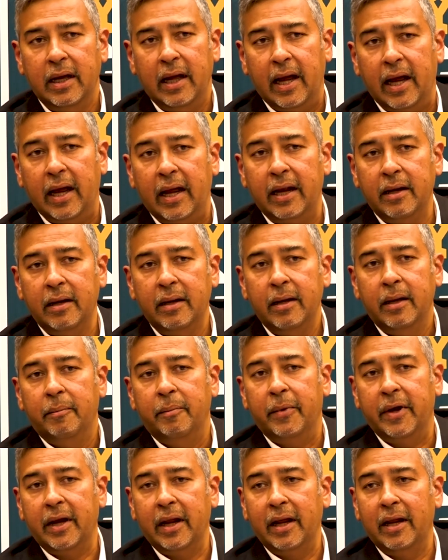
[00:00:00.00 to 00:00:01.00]
and
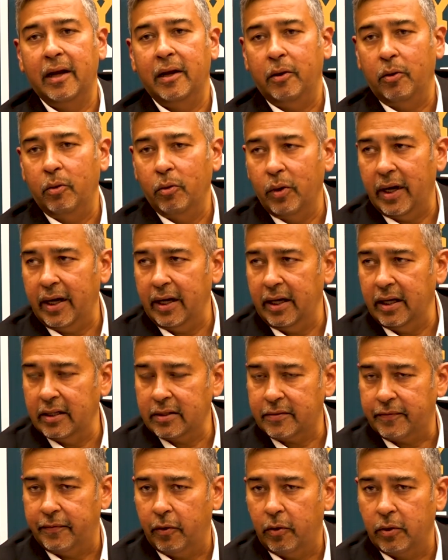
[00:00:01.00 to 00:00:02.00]
bringing in new
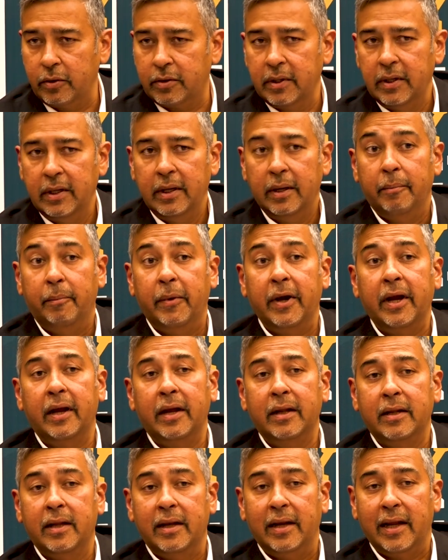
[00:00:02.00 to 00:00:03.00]
ideas forth, bringing
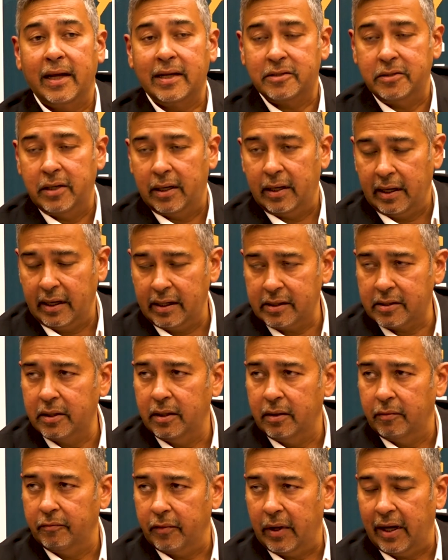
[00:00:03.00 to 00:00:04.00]
in the next
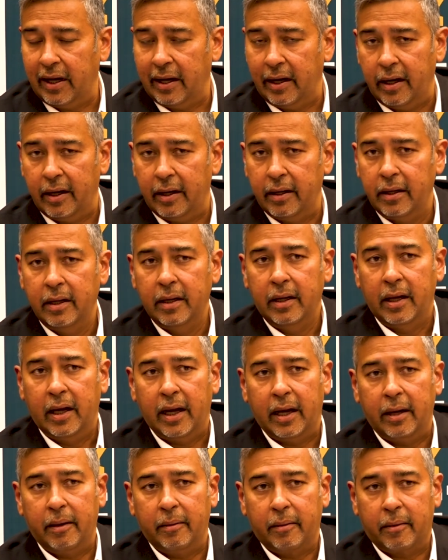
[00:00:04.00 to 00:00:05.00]
generation ahead,
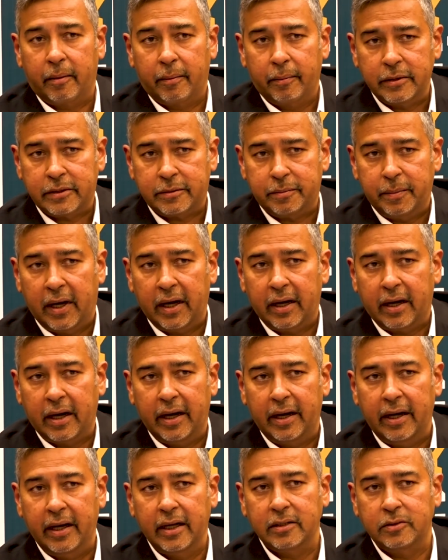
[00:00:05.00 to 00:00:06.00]
and smarter
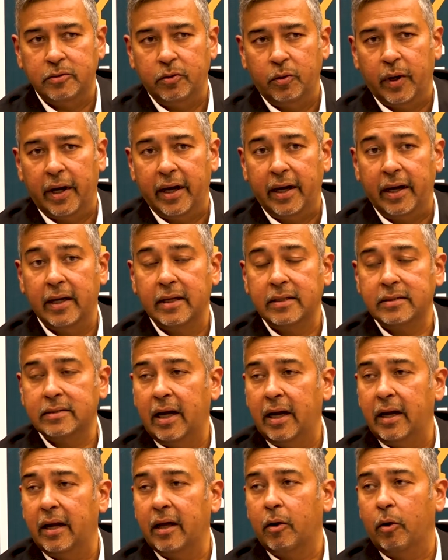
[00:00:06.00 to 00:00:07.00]
ideas, new ideas
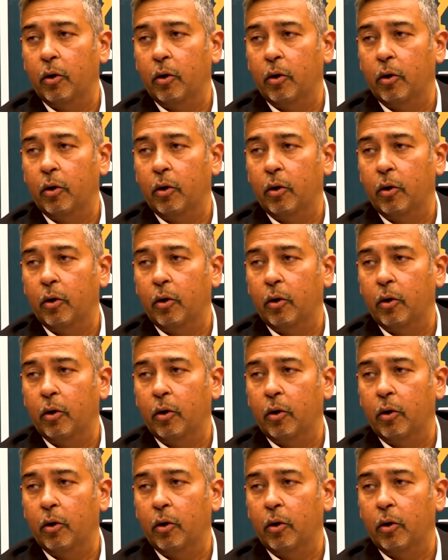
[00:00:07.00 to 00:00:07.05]
at a